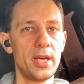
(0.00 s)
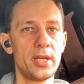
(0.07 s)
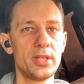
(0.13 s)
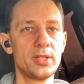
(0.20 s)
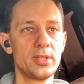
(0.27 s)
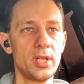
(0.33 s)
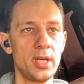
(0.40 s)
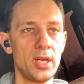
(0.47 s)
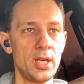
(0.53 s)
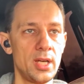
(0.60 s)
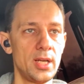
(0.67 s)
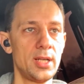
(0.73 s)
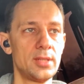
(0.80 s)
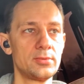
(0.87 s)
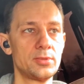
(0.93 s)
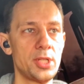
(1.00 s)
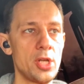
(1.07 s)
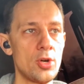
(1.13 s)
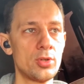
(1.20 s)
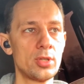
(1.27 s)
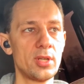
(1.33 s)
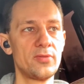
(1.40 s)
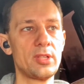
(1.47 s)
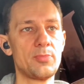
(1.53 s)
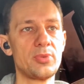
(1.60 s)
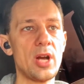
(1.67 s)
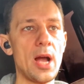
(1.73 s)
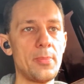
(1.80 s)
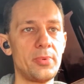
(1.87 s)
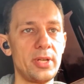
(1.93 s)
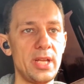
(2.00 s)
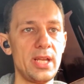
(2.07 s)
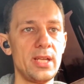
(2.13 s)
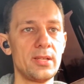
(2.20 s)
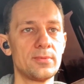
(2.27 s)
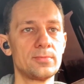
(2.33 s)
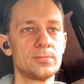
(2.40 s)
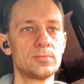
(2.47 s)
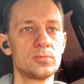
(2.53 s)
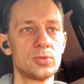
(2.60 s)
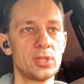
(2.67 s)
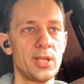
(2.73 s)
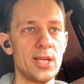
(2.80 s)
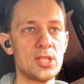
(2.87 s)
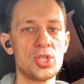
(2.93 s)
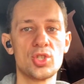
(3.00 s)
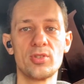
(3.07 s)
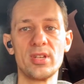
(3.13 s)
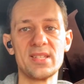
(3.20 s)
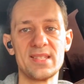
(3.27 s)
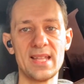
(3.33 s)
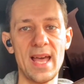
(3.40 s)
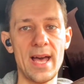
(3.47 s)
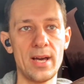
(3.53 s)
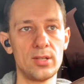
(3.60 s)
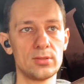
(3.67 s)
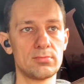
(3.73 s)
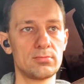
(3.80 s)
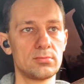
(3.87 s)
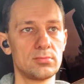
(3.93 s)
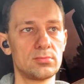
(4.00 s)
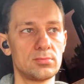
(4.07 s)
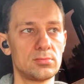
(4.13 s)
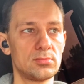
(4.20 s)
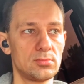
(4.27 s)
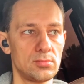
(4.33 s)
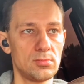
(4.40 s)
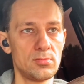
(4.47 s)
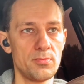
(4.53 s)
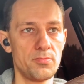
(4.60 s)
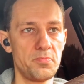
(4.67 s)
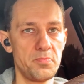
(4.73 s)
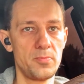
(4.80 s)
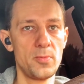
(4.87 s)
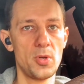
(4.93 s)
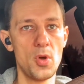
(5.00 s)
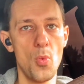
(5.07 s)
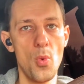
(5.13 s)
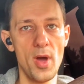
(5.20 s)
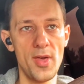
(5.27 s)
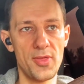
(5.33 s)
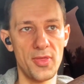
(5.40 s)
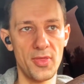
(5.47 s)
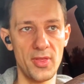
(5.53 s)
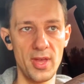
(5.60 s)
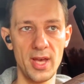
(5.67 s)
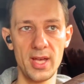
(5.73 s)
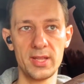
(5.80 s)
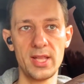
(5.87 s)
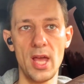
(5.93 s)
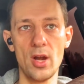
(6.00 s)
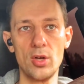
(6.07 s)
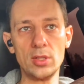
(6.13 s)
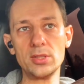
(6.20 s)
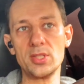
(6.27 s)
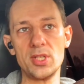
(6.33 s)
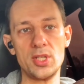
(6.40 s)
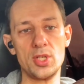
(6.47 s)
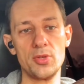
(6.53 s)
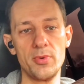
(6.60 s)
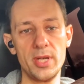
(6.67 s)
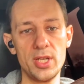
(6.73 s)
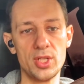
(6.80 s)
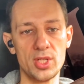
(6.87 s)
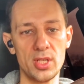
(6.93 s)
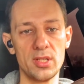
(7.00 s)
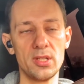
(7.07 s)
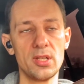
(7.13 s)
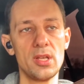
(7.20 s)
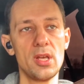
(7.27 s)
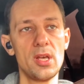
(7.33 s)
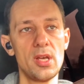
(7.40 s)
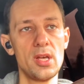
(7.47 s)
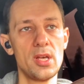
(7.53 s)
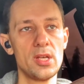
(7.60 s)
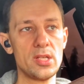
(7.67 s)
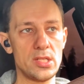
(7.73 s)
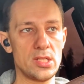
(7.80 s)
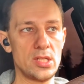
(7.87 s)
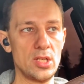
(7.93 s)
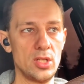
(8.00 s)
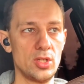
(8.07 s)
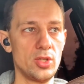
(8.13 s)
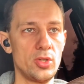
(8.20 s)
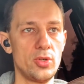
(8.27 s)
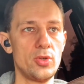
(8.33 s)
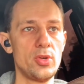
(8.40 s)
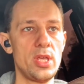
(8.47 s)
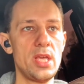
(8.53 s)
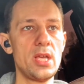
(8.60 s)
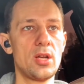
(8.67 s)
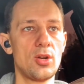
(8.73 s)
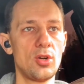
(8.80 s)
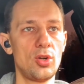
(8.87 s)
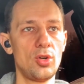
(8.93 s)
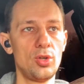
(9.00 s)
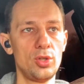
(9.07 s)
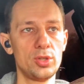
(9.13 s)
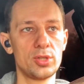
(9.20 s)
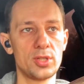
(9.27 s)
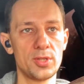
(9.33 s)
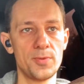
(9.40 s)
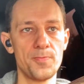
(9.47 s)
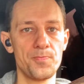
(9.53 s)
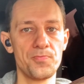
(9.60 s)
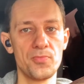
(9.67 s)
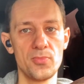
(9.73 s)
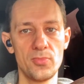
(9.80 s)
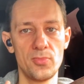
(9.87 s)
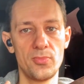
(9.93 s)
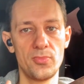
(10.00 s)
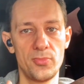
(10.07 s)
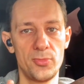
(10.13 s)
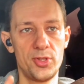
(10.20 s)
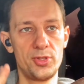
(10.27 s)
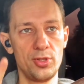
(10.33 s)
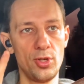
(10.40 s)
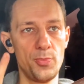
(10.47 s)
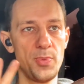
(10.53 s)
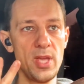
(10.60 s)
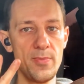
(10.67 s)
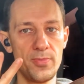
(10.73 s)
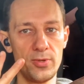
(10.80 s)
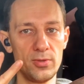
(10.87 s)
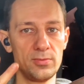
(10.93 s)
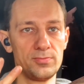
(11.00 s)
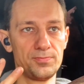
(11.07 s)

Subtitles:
the owner of the property got stressed out with that whole situation, so he called two people.